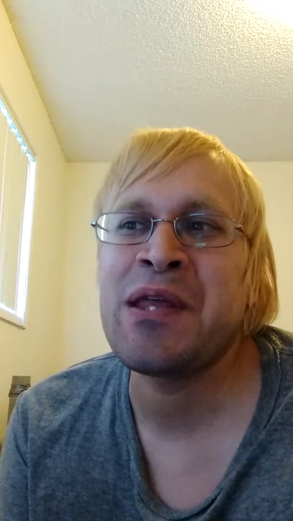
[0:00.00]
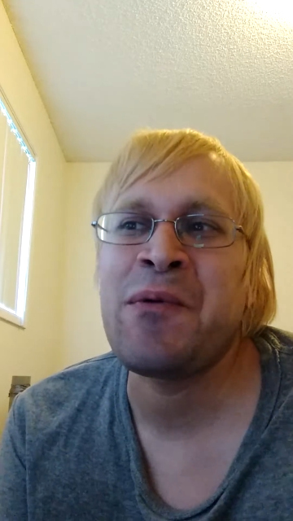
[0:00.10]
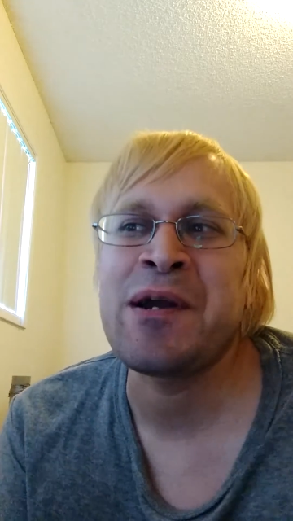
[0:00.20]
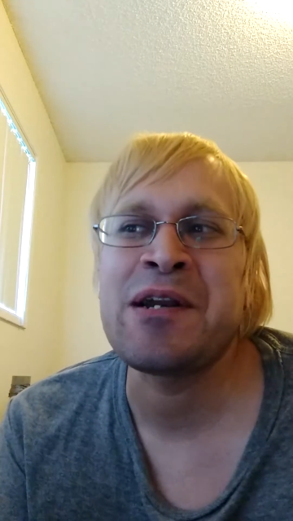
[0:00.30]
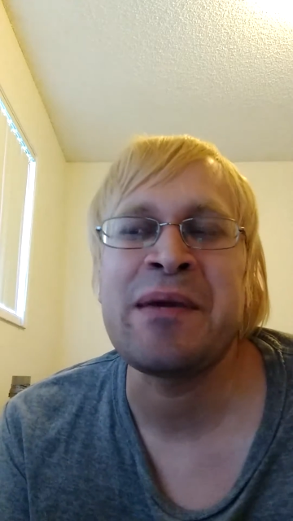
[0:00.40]
They
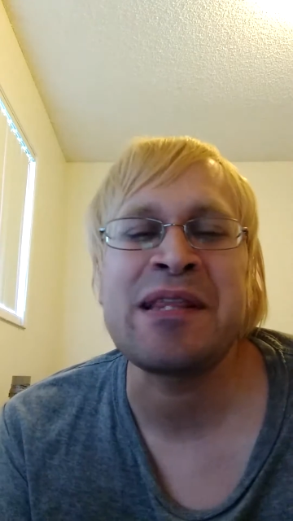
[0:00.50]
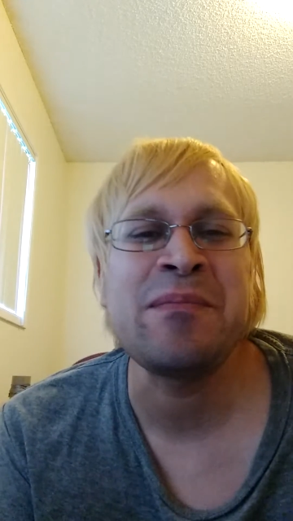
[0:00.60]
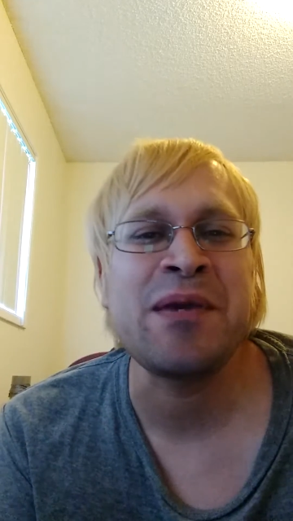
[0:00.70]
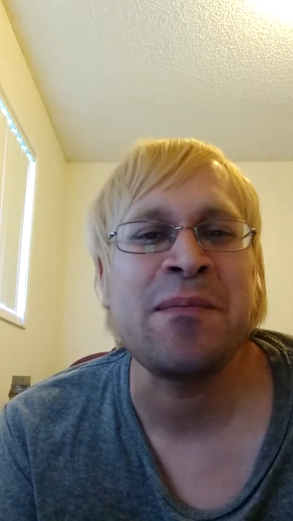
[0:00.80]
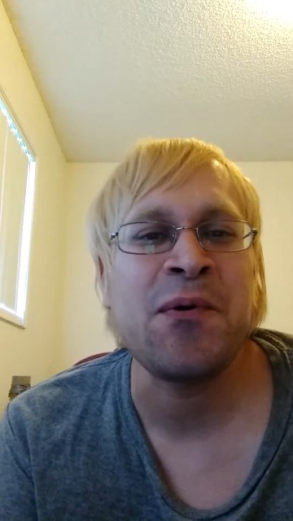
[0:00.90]
wanted to make
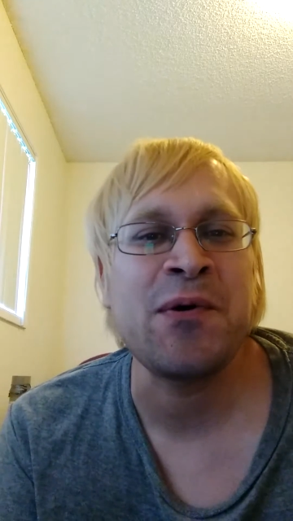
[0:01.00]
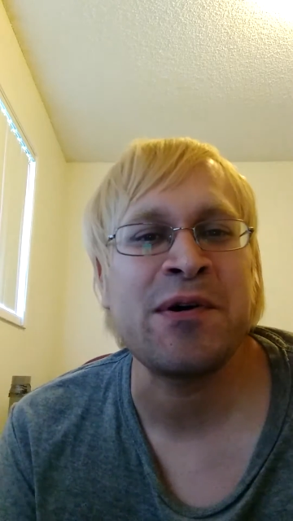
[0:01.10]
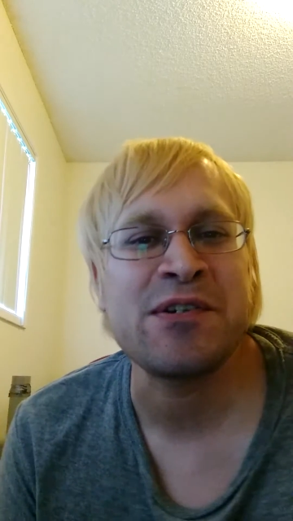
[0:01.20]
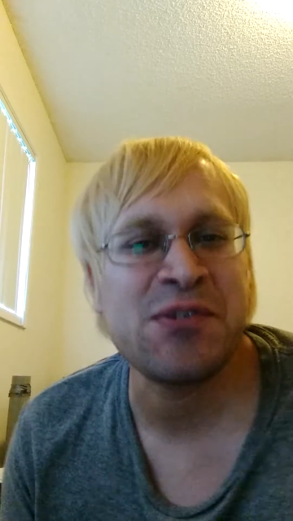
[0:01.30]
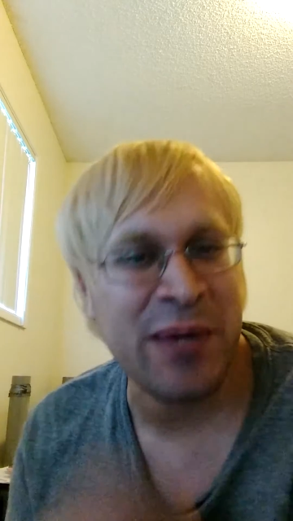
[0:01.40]
them be
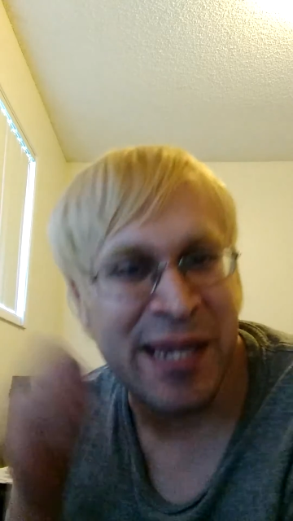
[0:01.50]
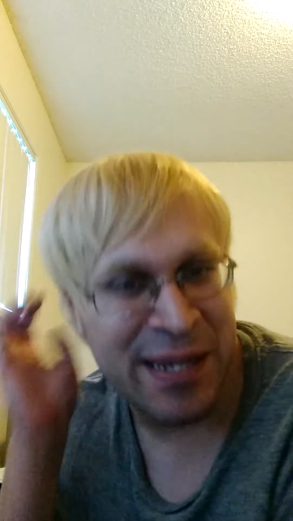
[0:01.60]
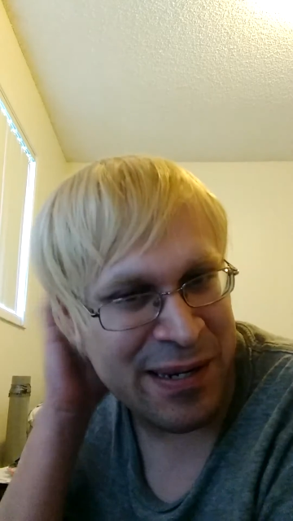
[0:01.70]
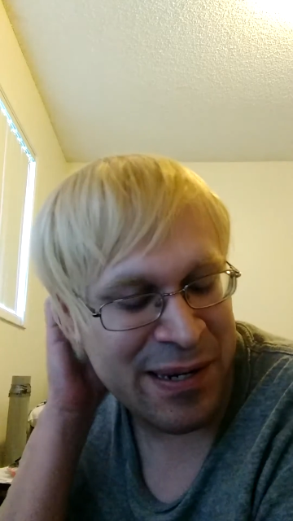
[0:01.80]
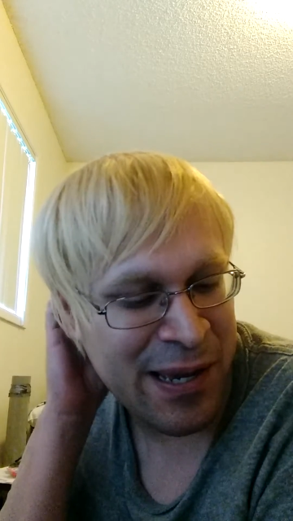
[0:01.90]
more
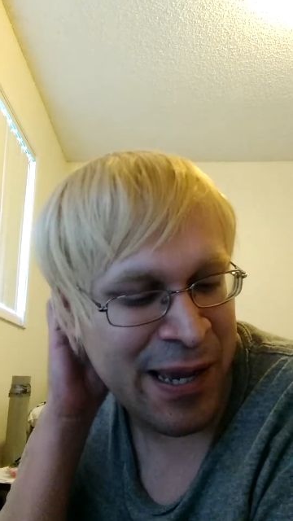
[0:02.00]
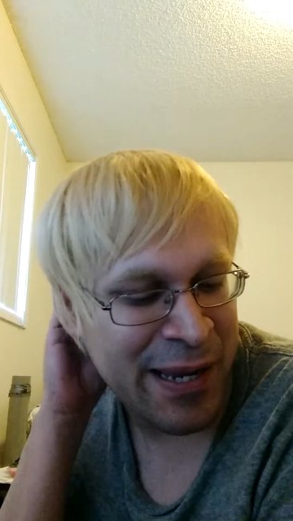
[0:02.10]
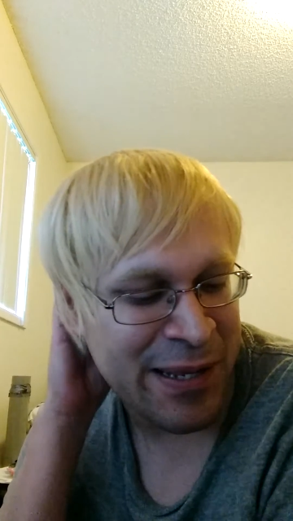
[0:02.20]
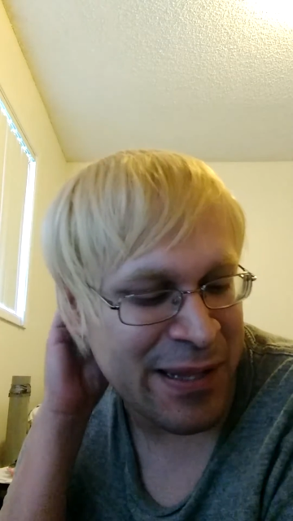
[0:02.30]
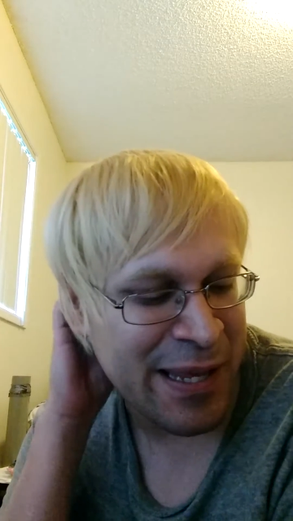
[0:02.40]
sweet and
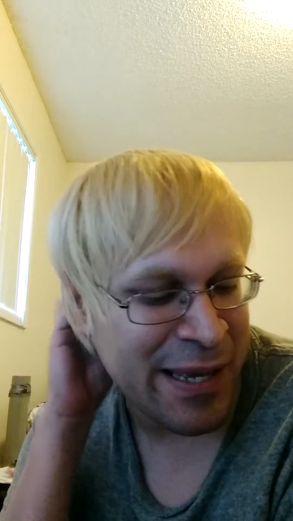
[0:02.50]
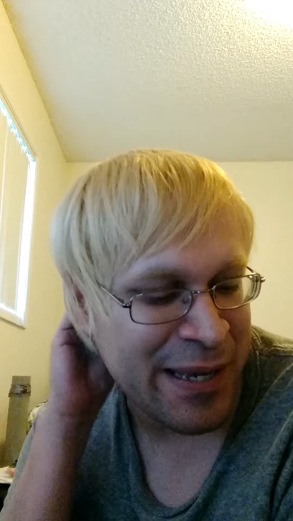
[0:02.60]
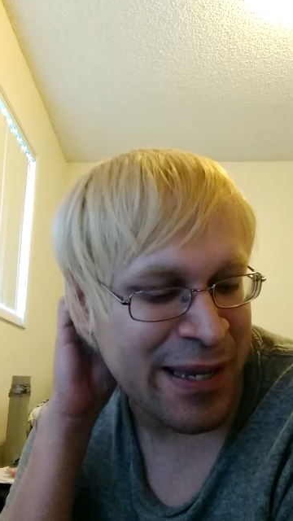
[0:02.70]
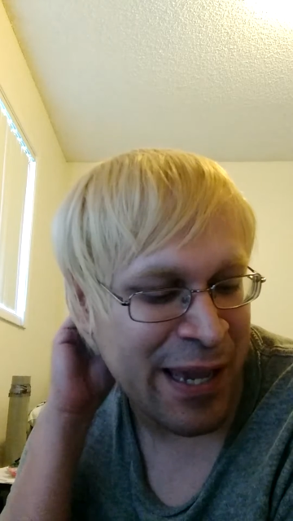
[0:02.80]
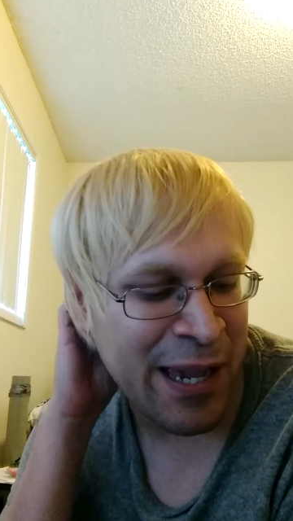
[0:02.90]
kind of
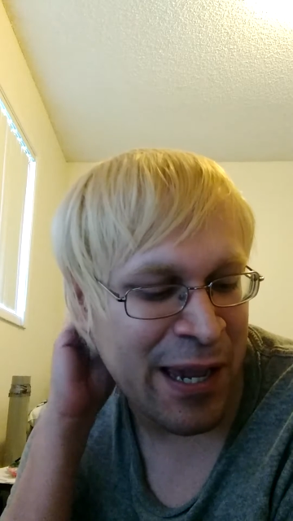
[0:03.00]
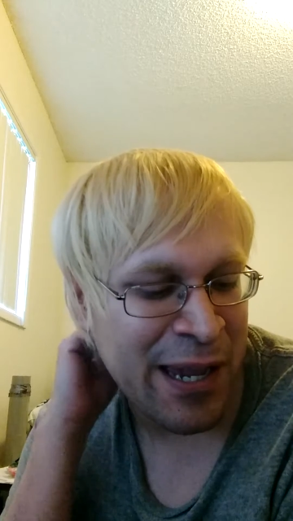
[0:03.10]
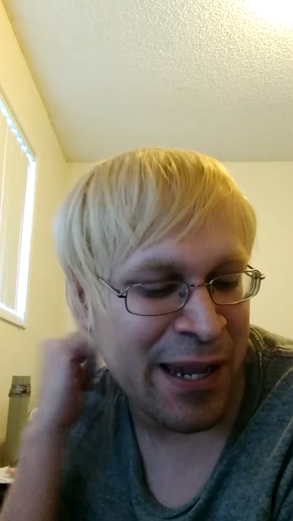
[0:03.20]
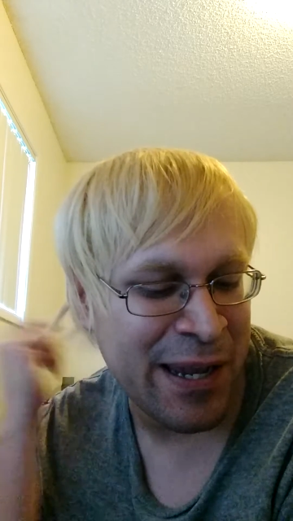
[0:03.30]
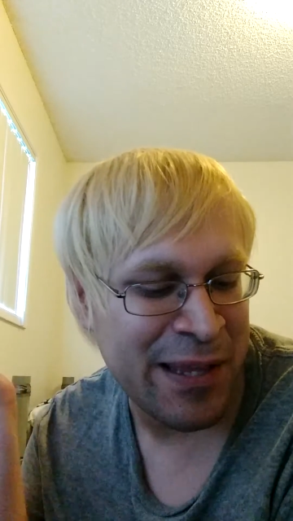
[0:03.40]
like,
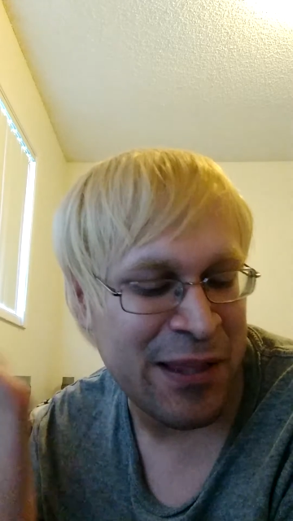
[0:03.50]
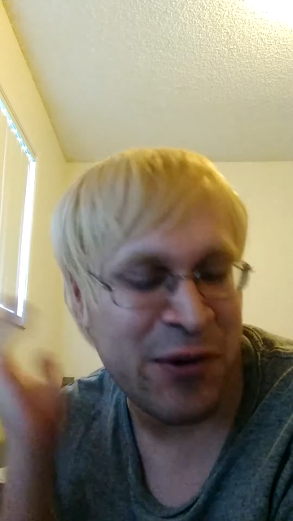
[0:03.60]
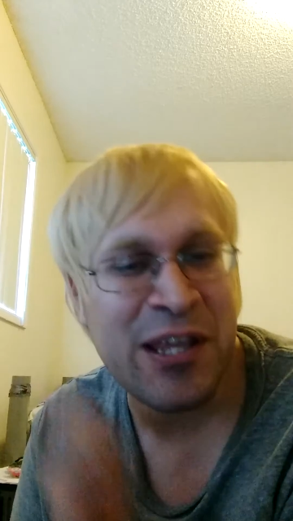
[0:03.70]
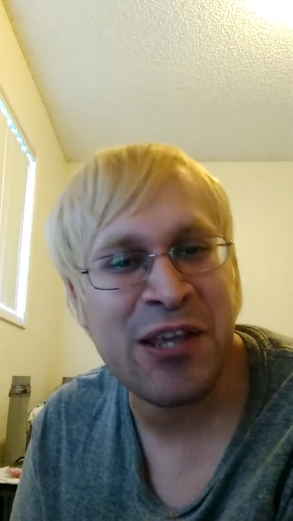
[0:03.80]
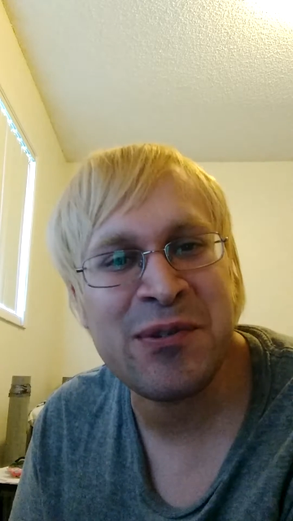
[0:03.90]
hey,
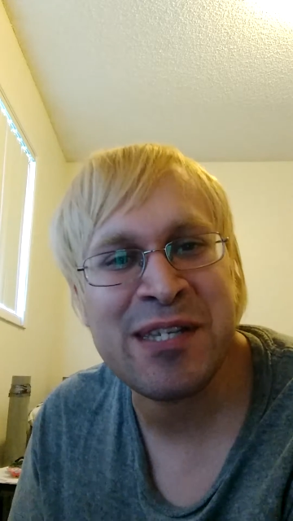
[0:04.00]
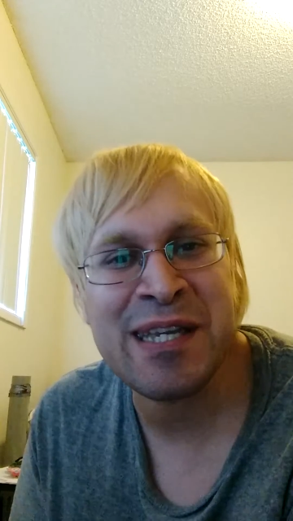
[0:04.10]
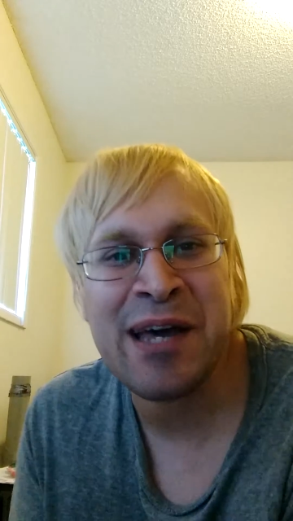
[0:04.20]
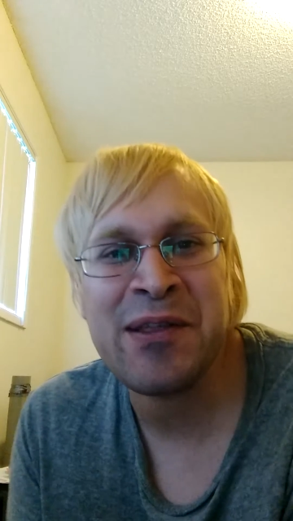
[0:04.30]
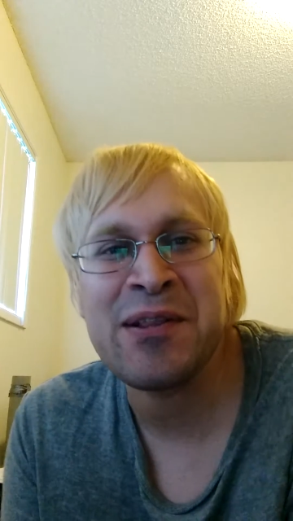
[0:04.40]
they're cute
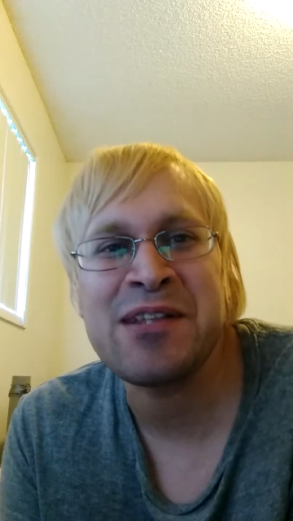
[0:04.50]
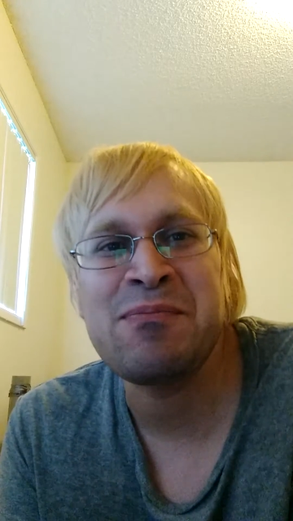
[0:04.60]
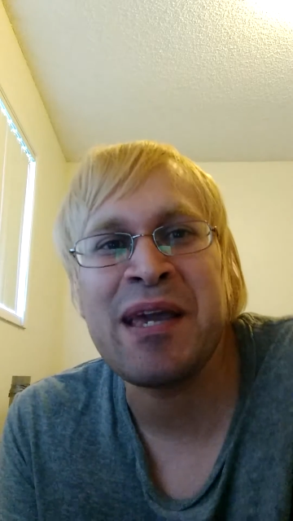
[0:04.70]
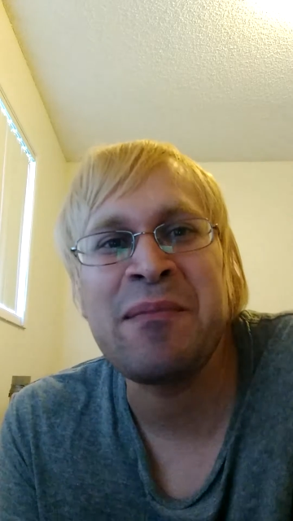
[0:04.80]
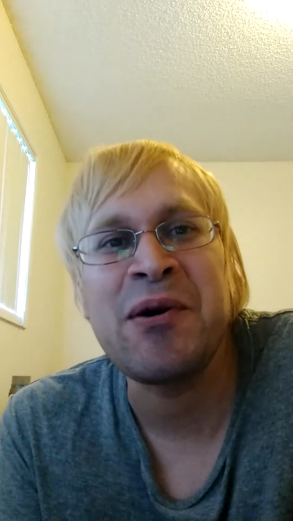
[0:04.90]
together,
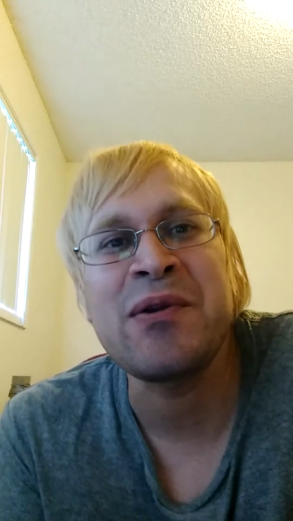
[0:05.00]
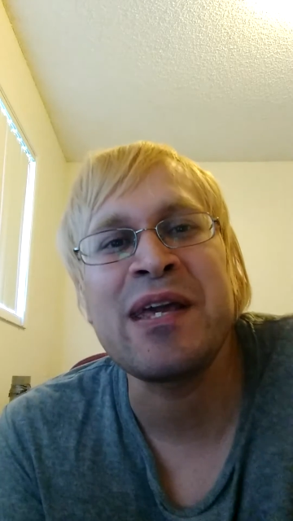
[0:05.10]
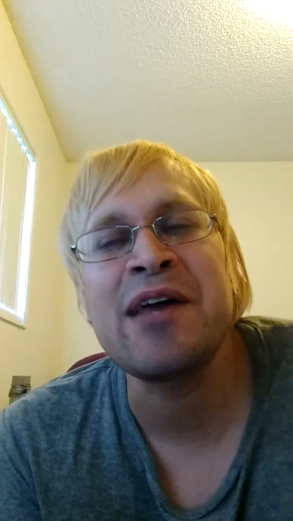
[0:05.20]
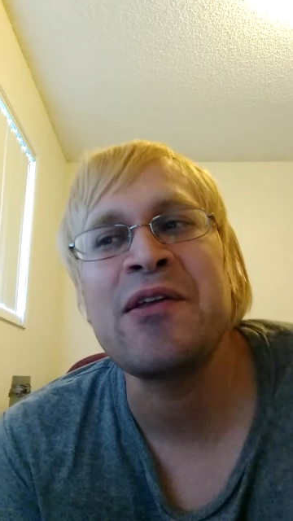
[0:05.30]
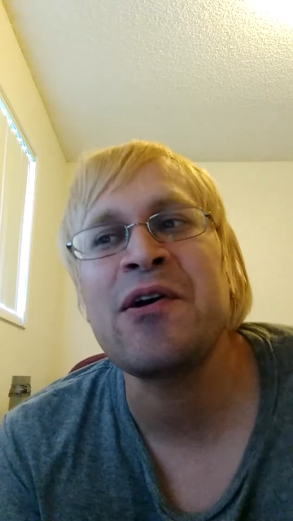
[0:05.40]
let's make them go
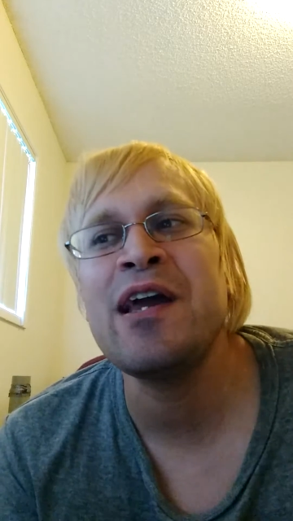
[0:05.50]
together.